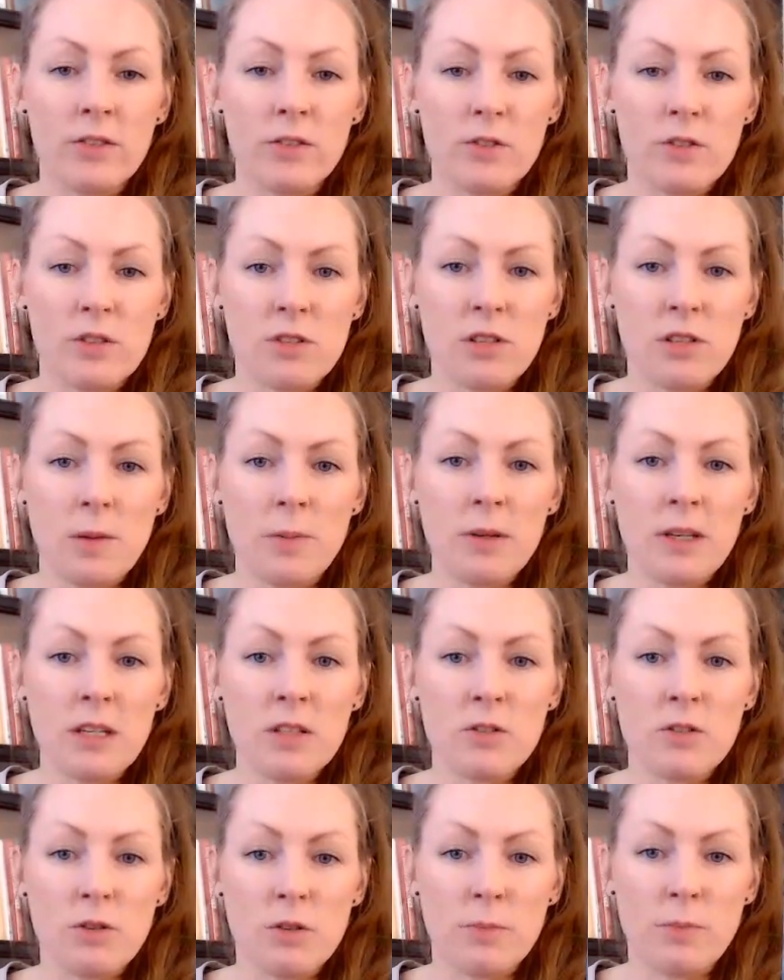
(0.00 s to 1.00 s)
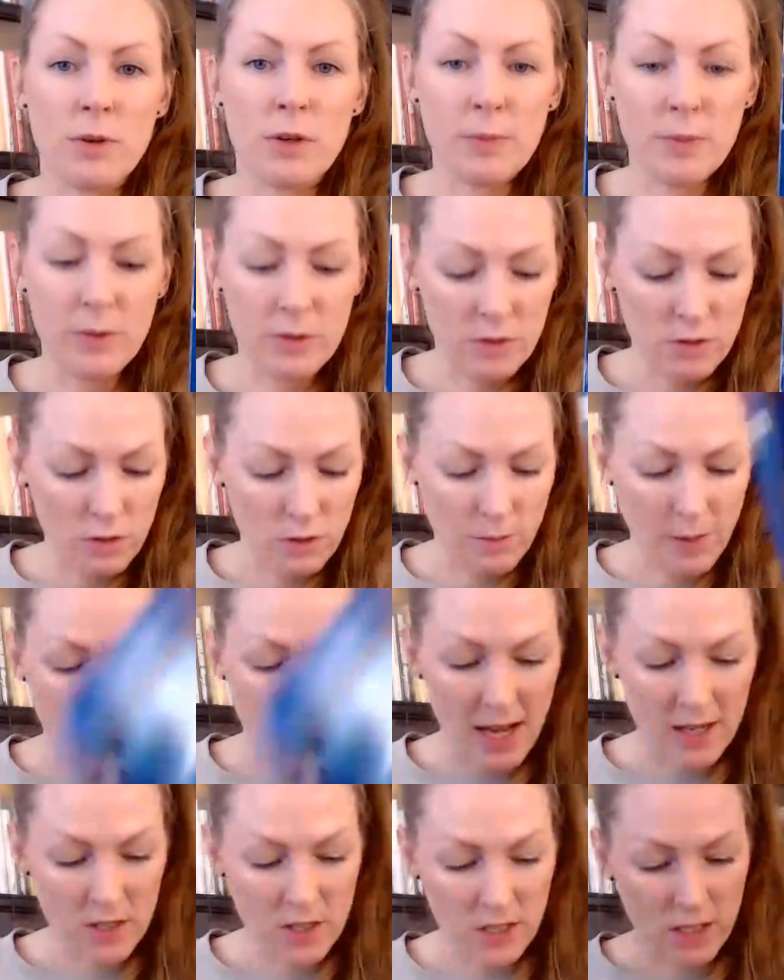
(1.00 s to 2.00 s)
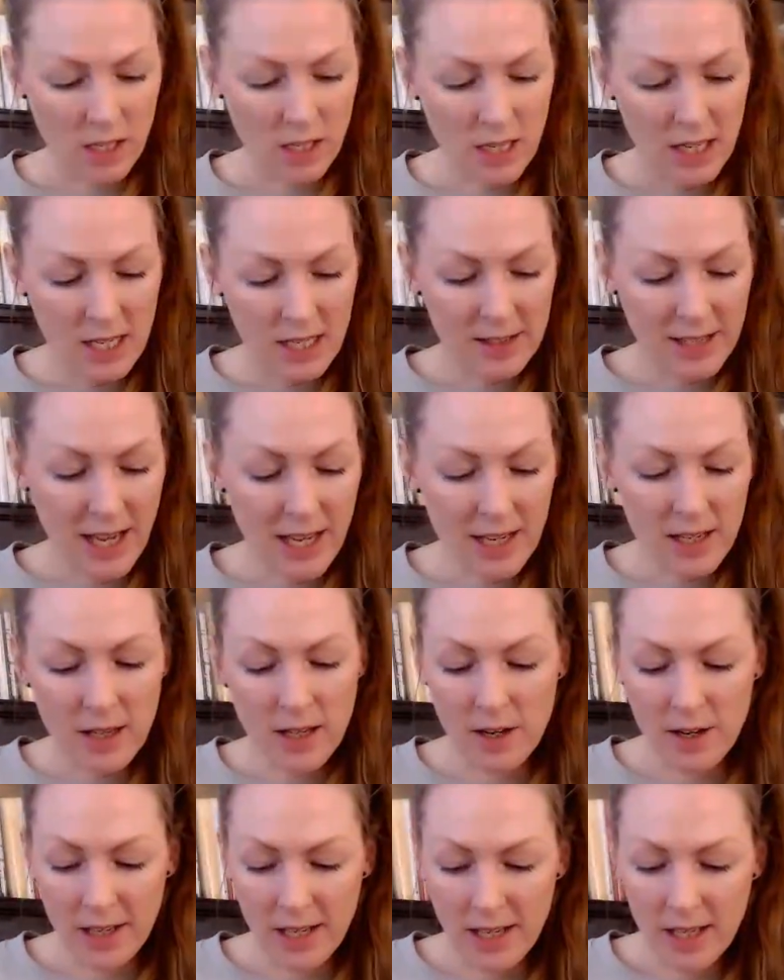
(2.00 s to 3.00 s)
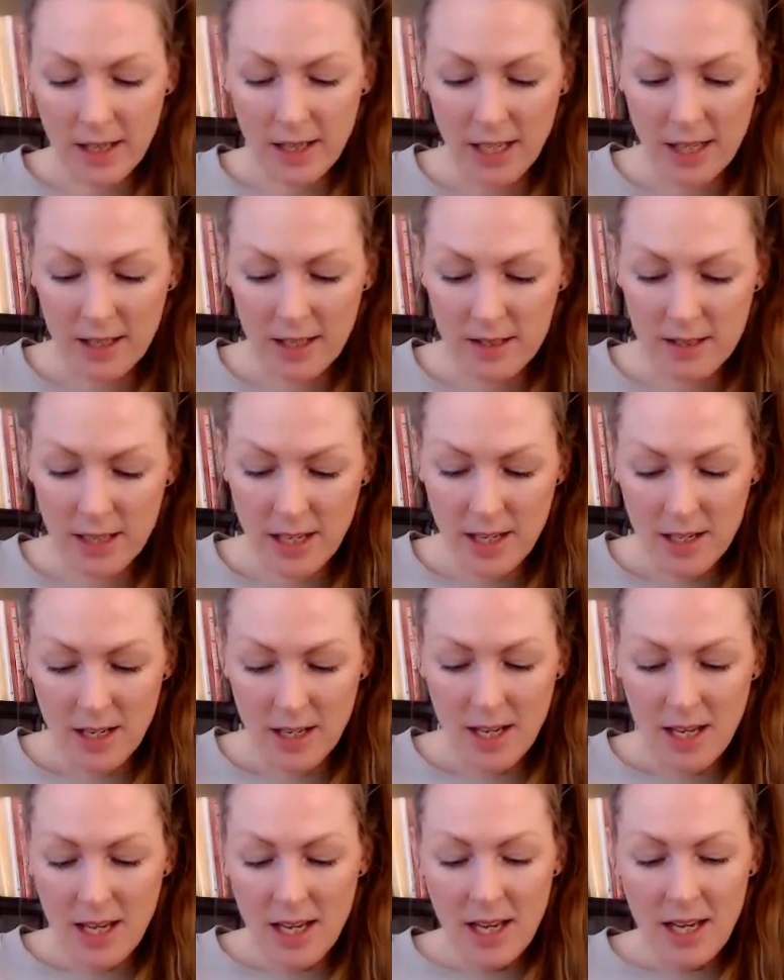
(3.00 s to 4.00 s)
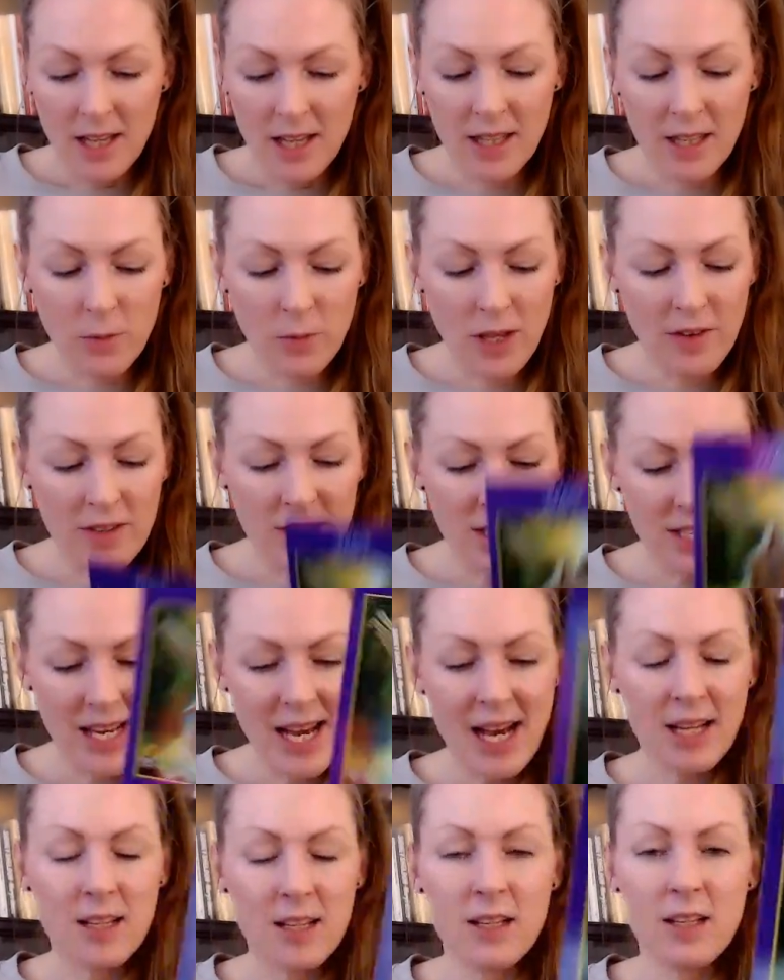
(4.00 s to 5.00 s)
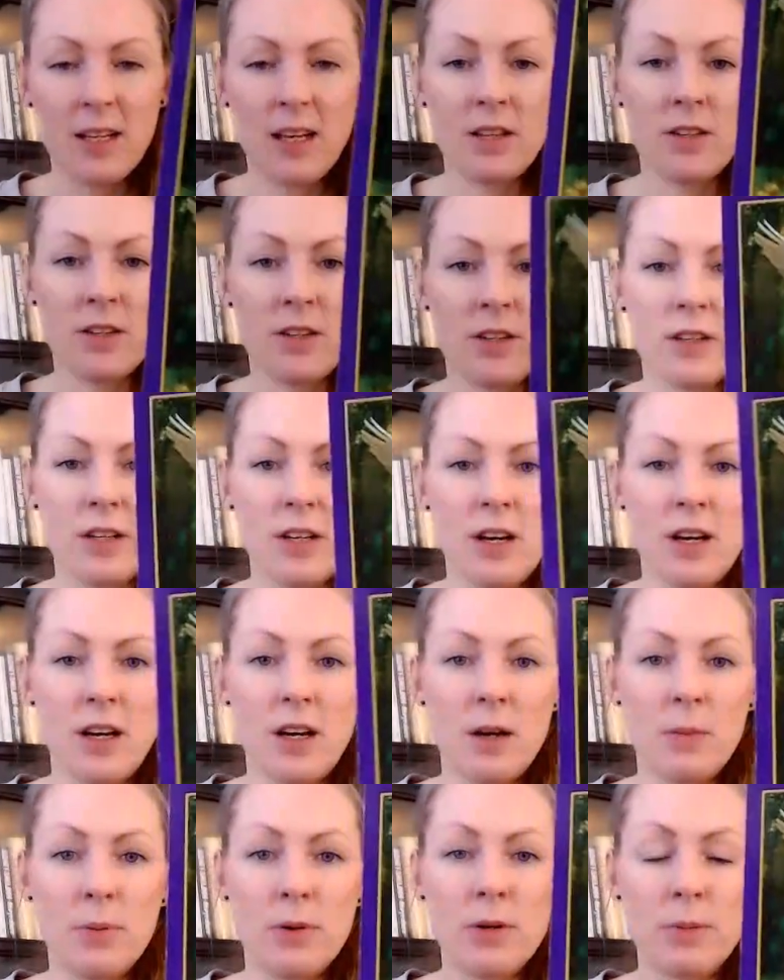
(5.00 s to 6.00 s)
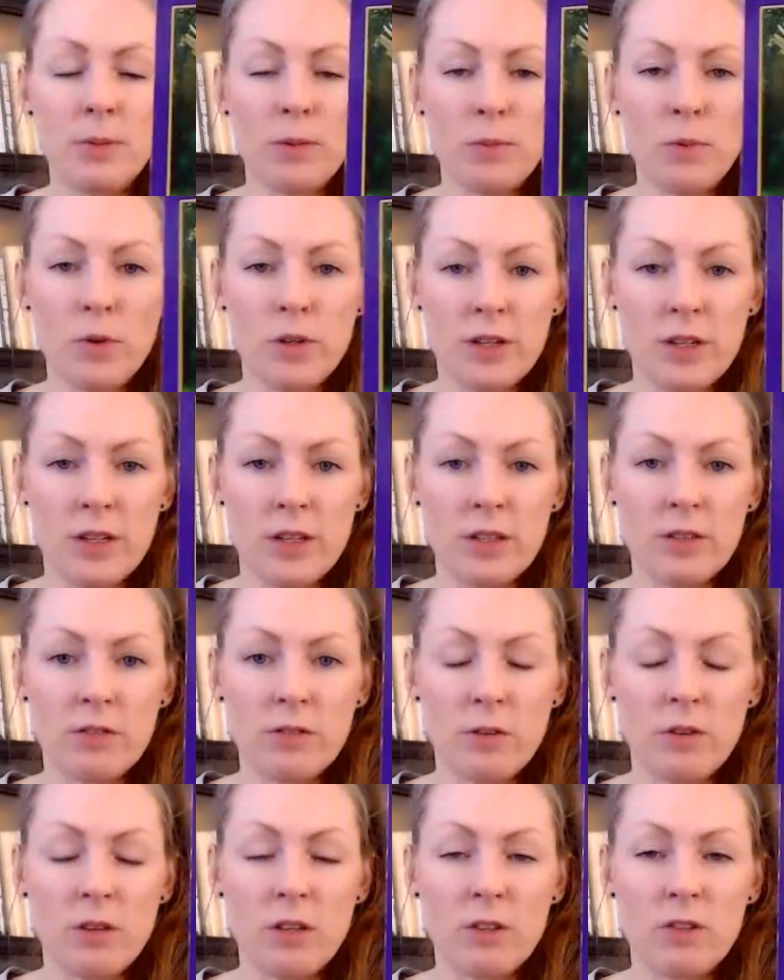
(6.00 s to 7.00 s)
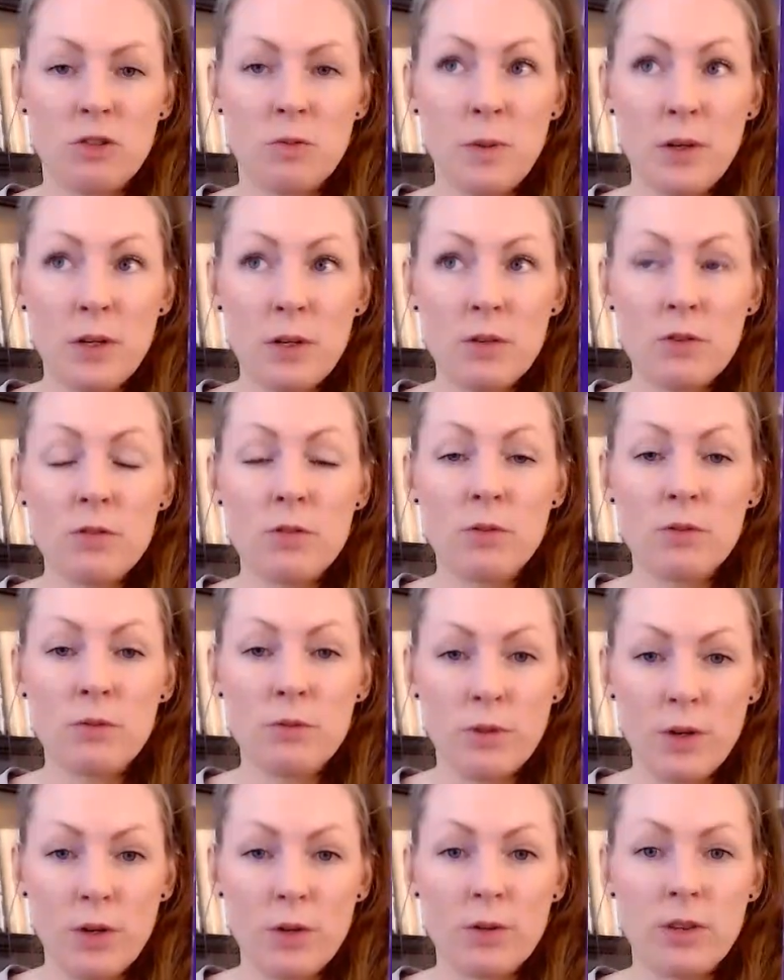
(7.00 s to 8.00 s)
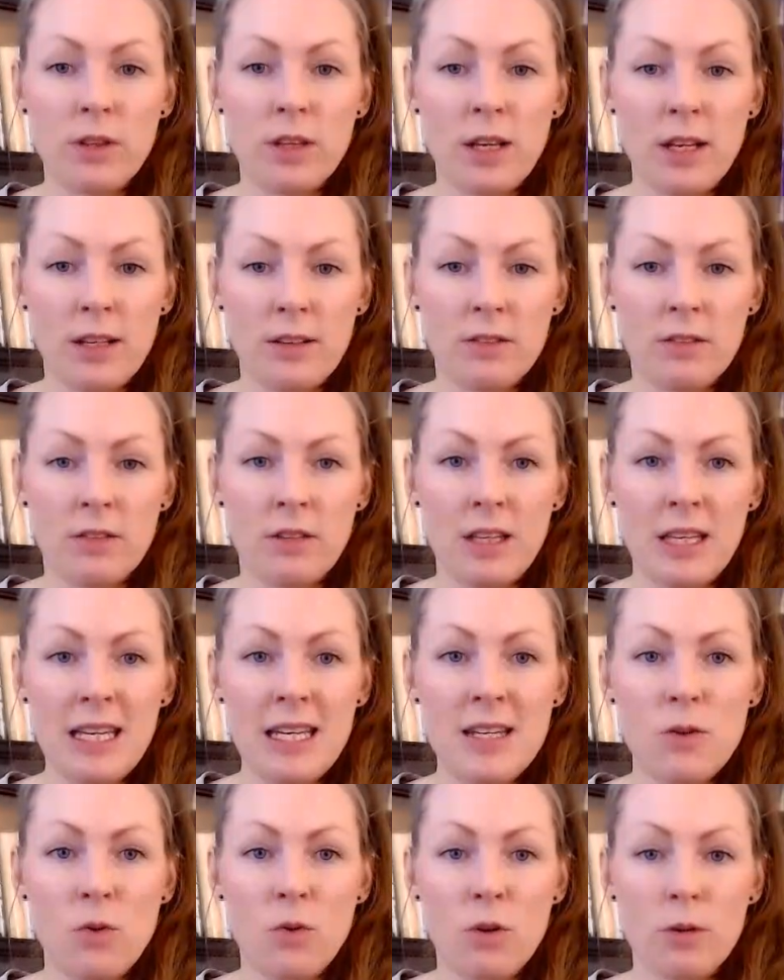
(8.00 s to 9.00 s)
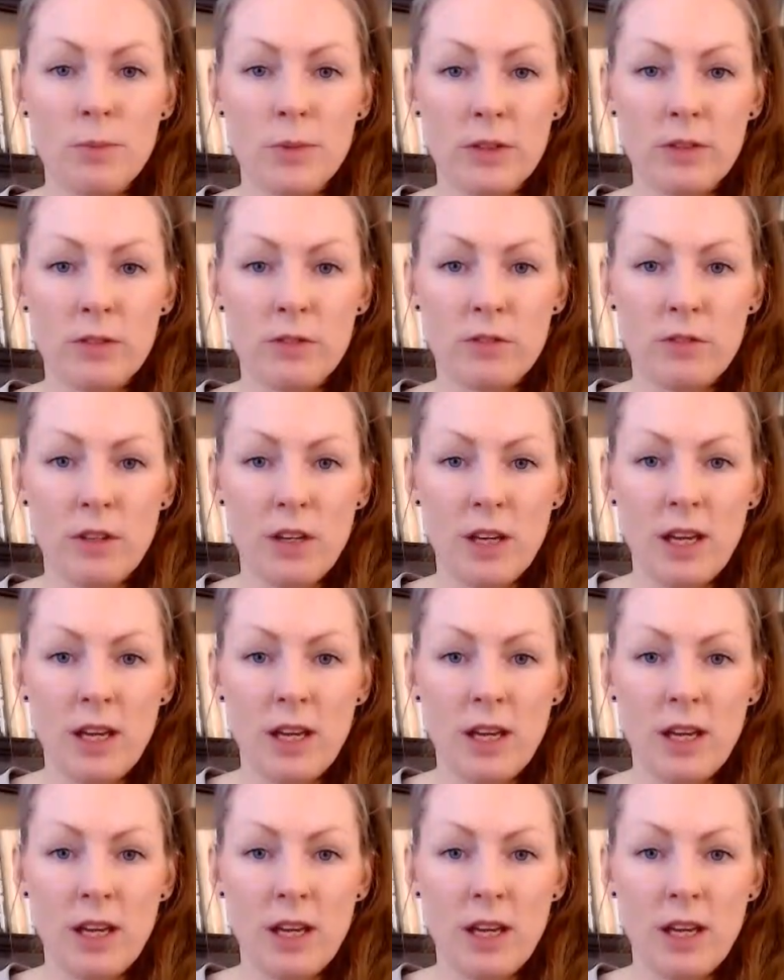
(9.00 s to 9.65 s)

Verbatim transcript: You're just stepping into your purpose, to your passion. 10 there again, like I said. And then we have yet another purple border. So the spiritual growth is enormous.